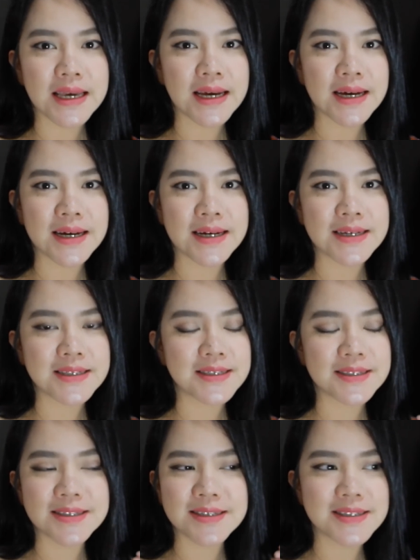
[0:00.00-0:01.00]
Uh,
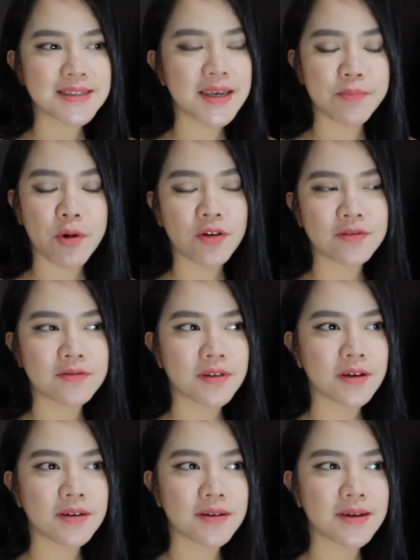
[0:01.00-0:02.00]
just keep
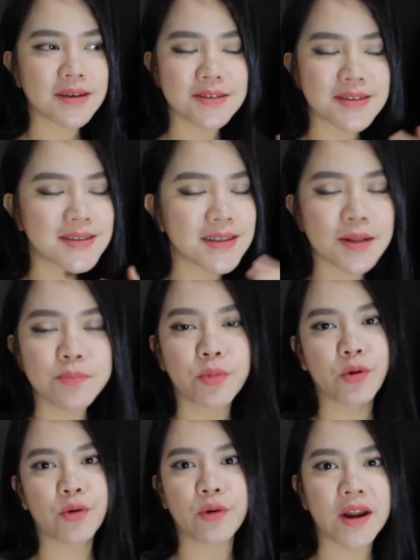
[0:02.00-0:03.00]
on, it's still
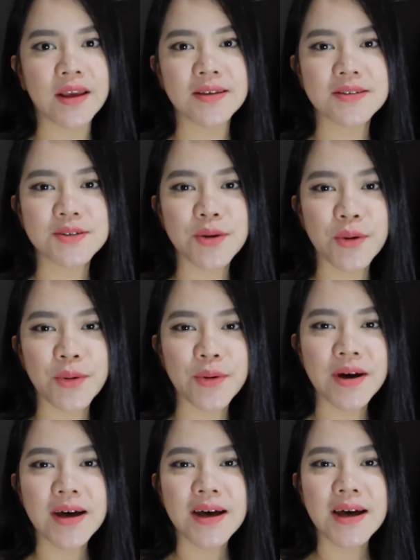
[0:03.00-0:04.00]
pouring, so
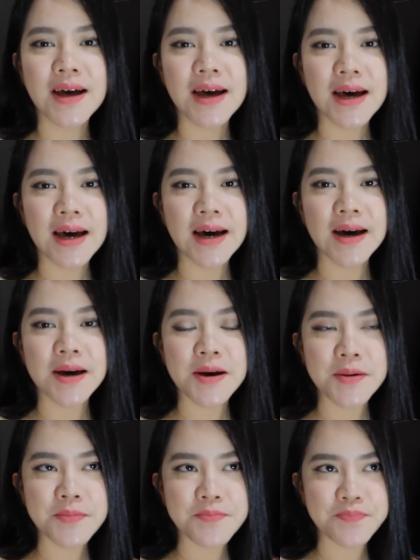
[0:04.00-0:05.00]

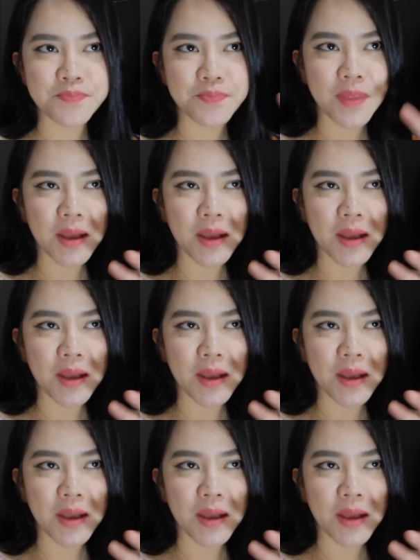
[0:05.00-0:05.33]
um,